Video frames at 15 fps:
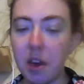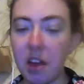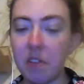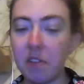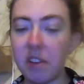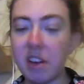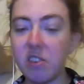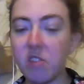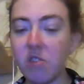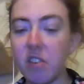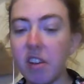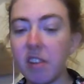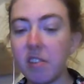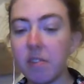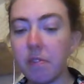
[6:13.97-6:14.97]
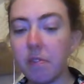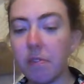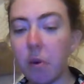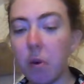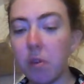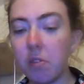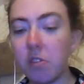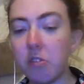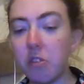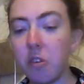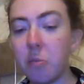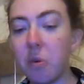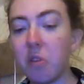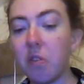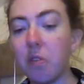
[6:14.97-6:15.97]
UK inflation rate falls
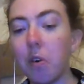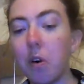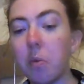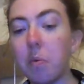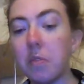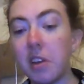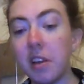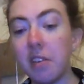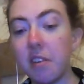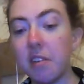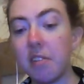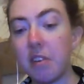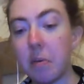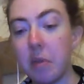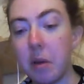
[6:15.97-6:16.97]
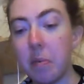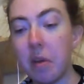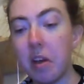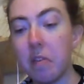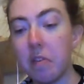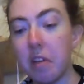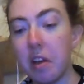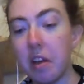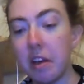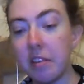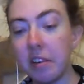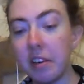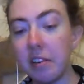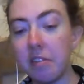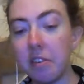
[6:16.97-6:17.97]
to 2.4% in September after
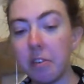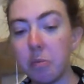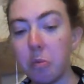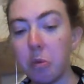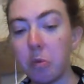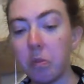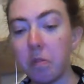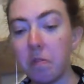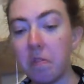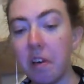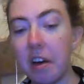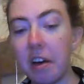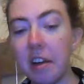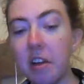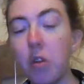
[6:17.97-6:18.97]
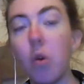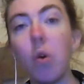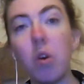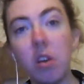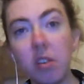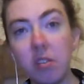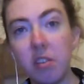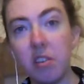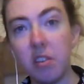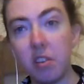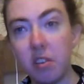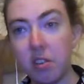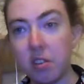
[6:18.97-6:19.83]
hitting a 6-month high in August.